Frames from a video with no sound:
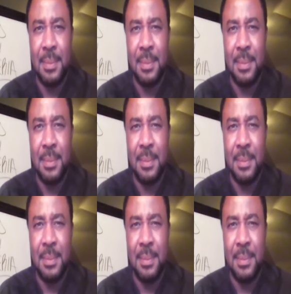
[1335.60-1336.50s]

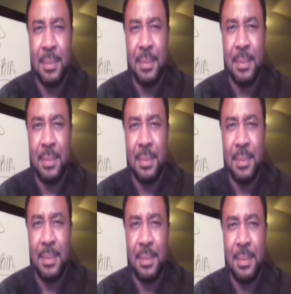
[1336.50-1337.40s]

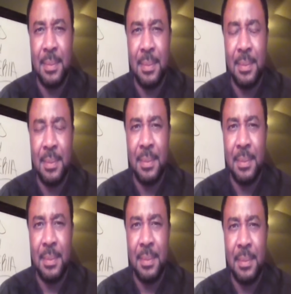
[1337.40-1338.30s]

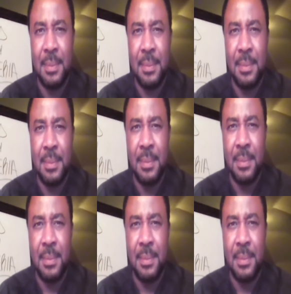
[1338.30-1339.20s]

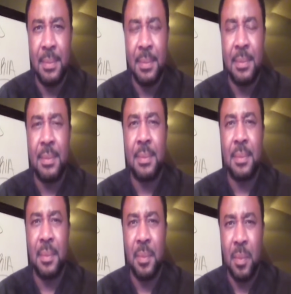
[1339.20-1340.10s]

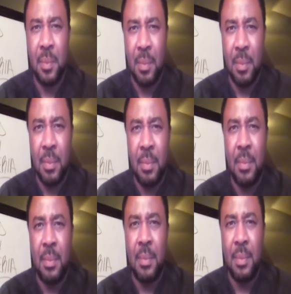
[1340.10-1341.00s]

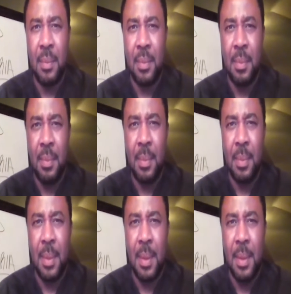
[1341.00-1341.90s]

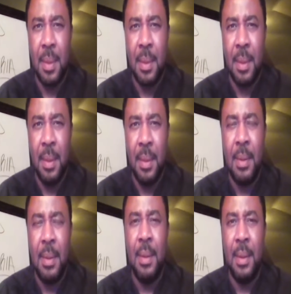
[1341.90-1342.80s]

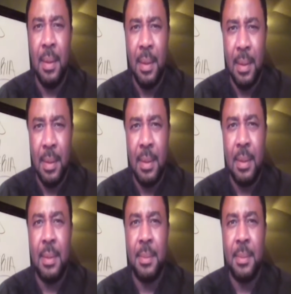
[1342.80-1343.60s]
(silent)